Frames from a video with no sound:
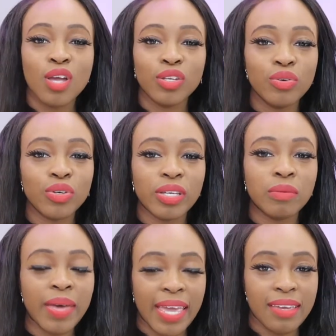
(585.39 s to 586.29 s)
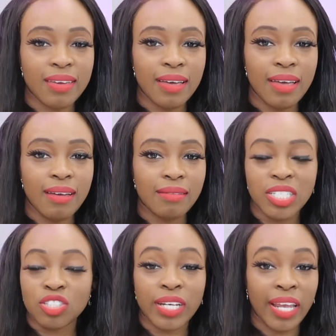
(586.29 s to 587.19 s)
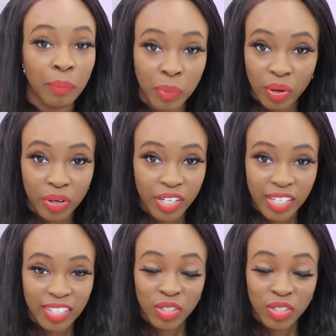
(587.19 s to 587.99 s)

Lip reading: You can make literally a book.